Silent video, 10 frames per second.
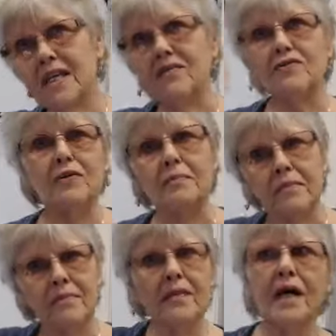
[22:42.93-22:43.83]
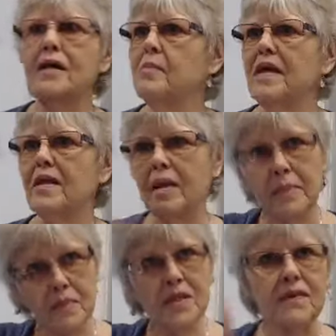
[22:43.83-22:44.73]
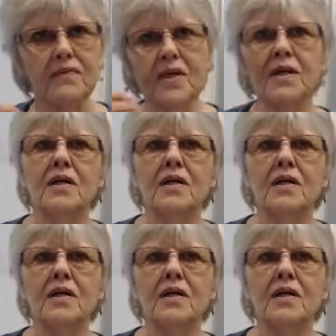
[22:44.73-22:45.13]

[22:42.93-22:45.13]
gift from, I didn't make that up, it was a gift.